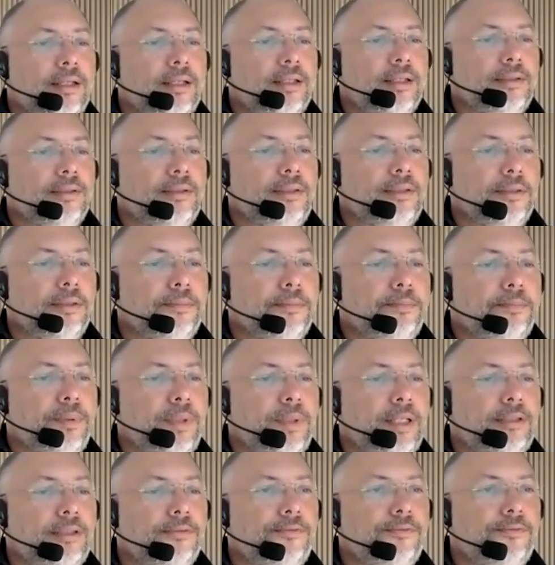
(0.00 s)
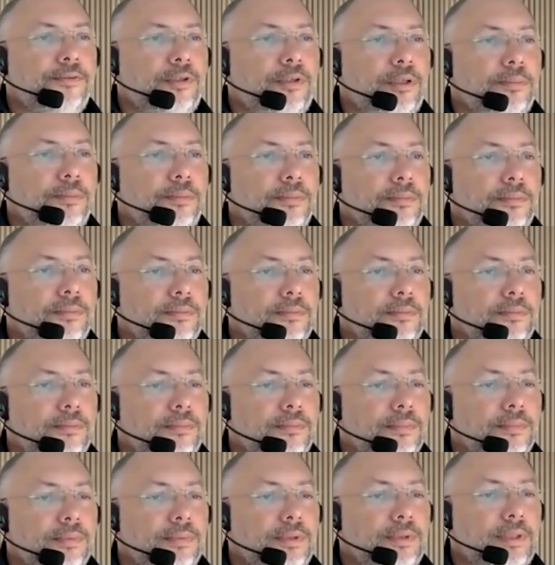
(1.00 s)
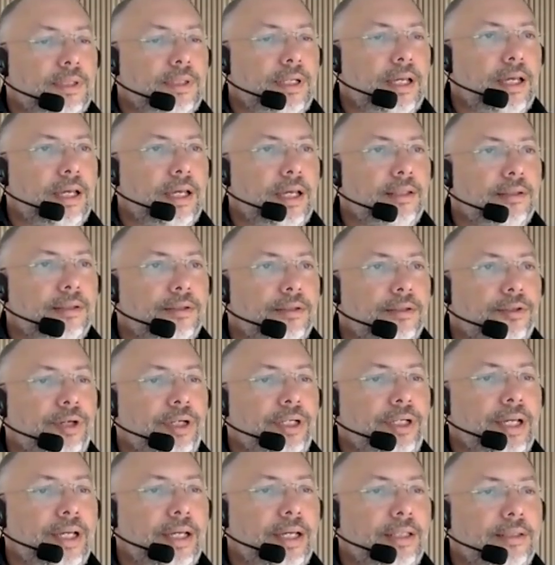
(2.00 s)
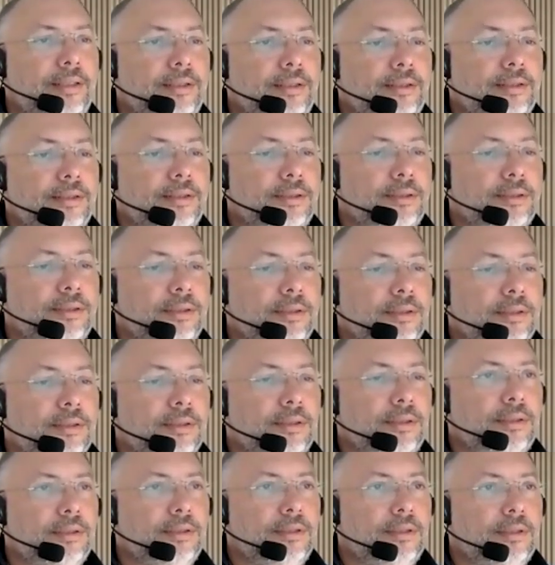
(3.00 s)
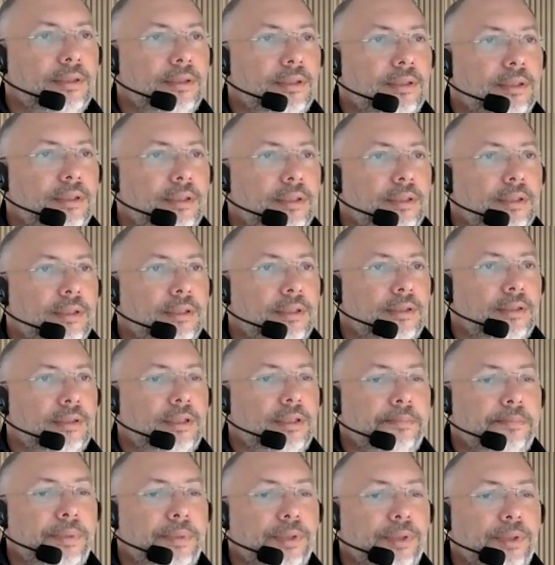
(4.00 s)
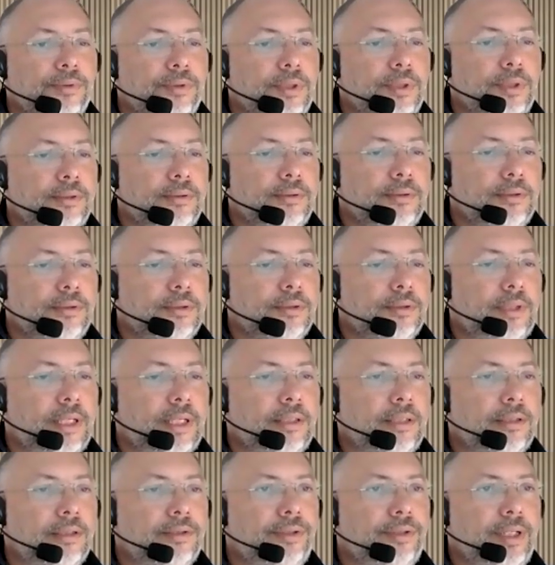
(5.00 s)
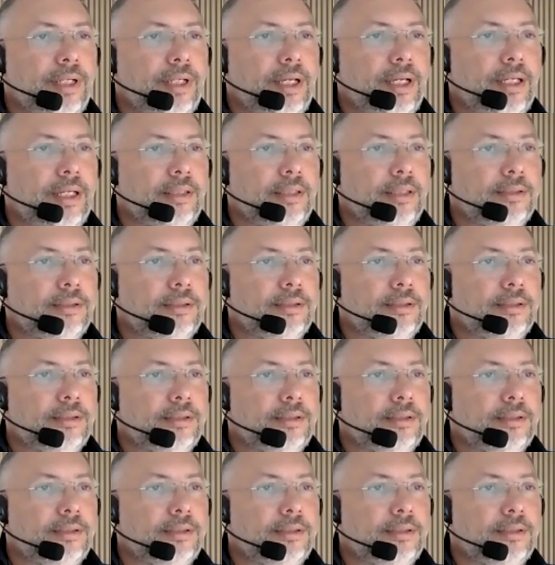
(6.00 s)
the platform can create the building, can create,